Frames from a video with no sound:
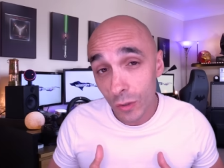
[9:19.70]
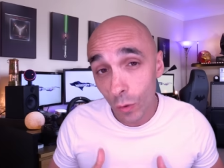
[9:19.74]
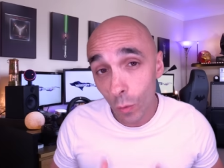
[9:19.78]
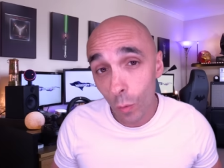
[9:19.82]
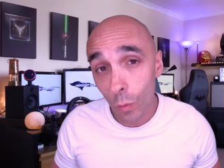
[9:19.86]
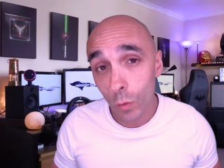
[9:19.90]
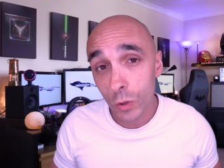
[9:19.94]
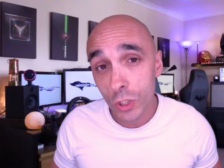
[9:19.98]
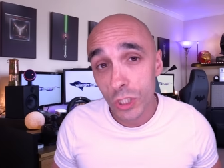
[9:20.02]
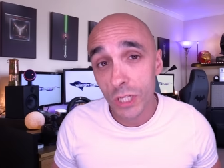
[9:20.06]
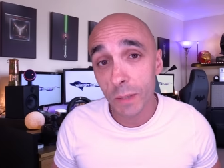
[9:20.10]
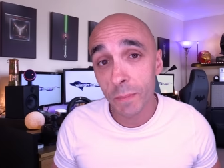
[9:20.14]
to
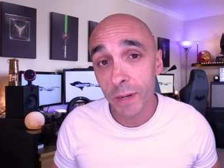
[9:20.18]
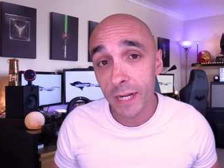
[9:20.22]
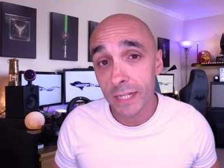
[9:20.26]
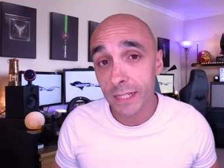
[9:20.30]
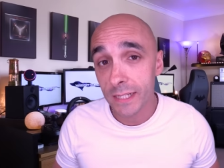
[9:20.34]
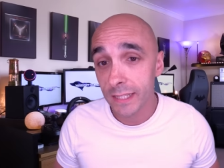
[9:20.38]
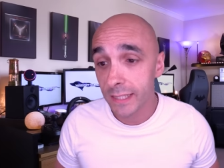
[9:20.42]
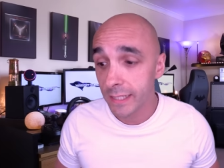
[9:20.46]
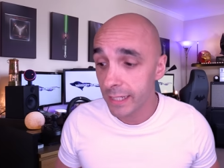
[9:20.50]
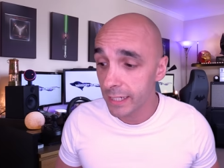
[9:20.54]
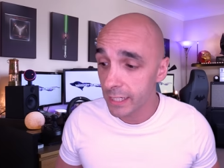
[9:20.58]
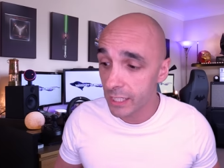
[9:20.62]

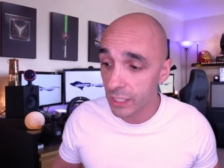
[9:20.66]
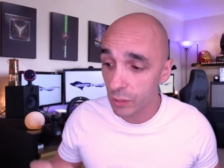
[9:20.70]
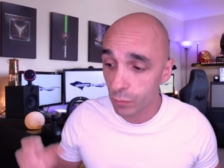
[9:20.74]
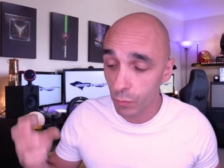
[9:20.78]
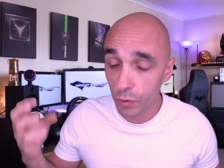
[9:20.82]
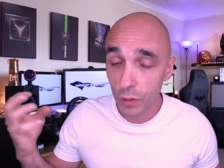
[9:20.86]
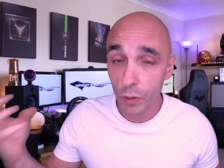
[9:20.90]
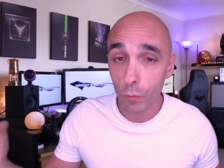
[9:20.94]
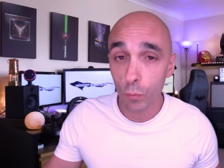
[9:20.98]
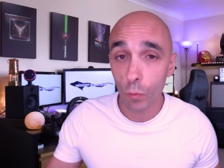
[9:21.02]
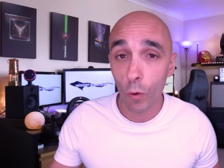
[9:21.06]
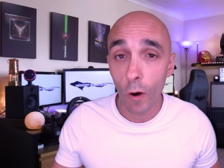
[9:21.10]
automate this
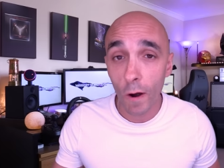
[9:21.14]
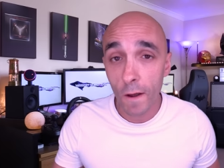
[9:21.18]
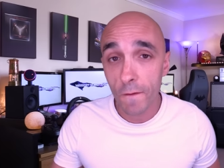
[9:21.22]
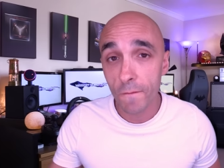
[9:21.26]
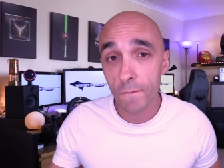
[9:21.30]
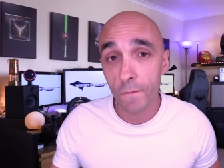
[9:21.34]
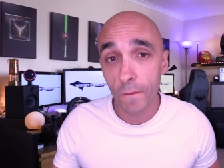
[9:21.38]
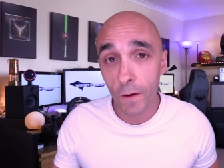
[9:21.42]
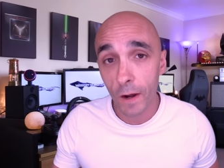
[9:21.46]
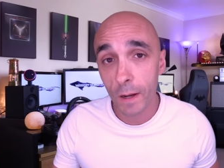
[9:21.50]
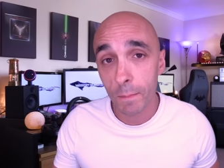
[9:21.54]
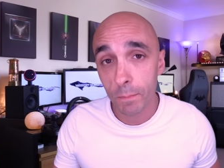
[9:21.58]
with a
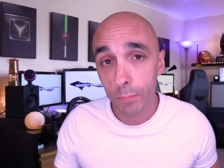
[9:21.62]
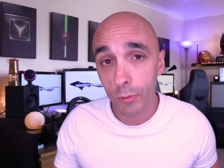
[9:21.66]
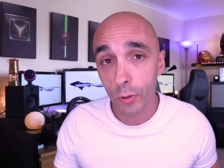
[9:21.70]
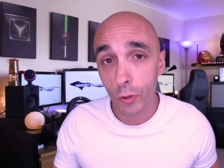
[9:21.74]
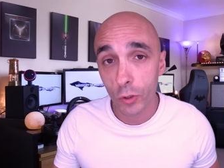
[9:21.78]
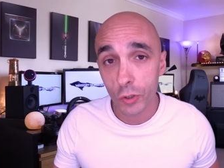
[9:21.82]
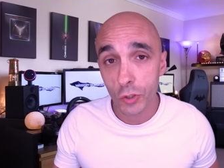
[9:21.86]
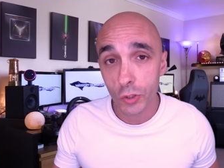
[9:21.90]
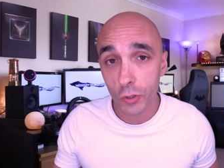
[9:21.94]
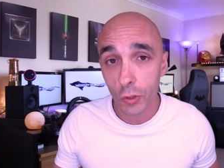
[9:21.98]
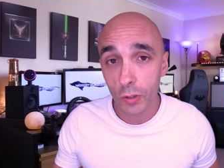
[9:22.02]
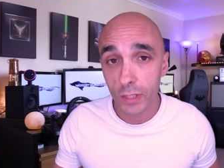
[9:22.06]
Wi-Fi
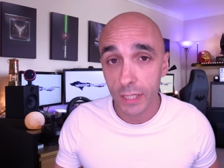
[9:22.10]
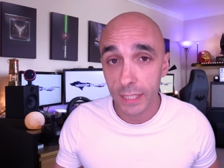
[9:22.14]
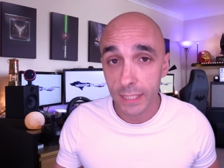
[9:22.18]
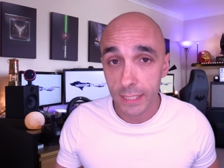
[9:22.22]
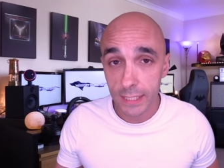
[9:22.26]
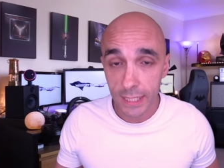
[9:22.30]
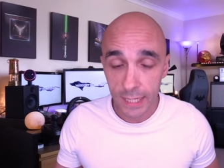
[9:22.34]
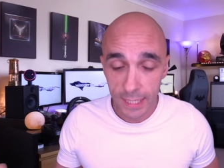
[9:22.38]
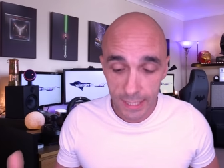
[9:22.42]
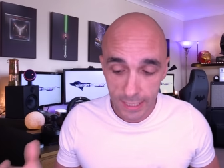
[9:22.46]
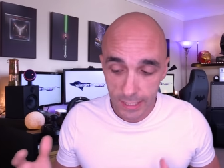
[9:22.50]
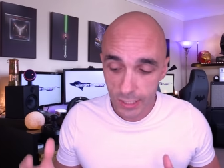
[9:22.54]
plug
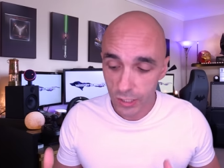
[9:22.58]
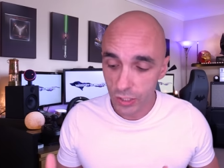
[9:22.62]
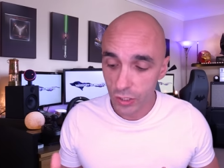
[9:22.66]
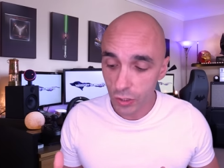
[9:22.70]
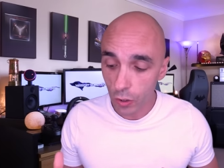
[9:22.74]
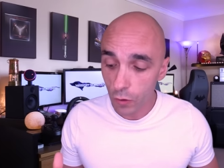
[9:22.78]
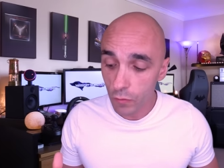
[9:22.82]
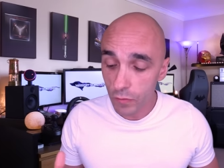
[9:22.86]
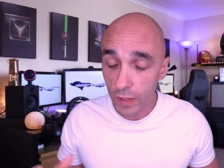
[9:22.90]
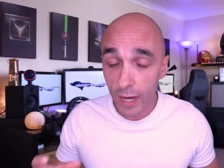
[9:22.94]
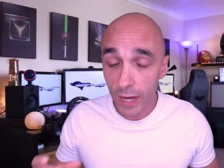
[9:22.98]
socket so